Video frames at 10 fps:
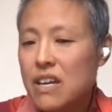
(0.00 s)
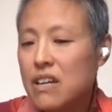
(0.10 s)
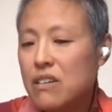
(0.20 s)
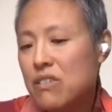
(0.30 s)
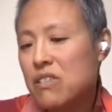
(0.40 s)

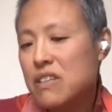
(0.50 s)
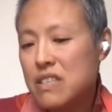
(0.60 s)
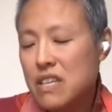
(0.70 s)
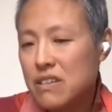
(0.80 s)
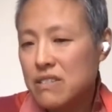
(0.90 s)
and all these
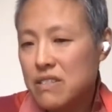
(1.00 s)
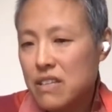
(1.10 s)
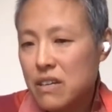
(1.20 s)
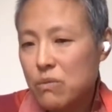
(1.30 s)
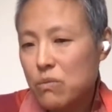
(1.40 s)
things
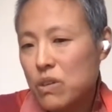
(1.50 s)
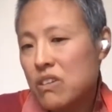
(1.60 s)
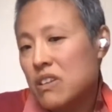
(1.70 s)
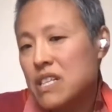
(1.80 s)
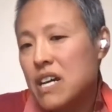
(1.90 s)
that we
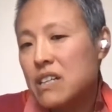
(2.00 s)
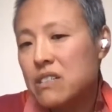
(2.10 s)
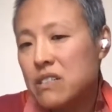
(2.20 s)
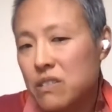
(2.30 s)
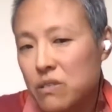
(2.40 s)
are
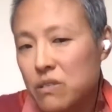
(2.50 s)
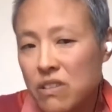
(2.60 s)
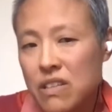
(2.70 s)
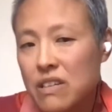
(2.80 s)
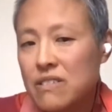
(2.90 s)
attached to are
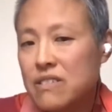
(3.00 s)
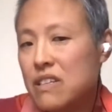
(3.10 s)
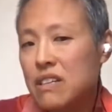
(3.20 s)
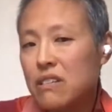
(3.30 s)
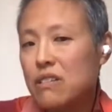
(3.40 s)
things
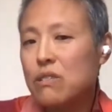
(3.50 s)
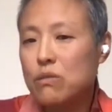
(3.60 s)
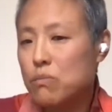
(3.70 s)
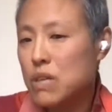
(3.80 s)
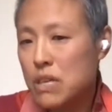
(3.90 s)
that include
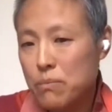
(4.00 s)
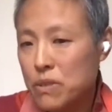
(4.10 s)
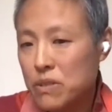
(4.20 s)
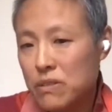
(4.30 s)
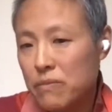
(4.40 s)
people,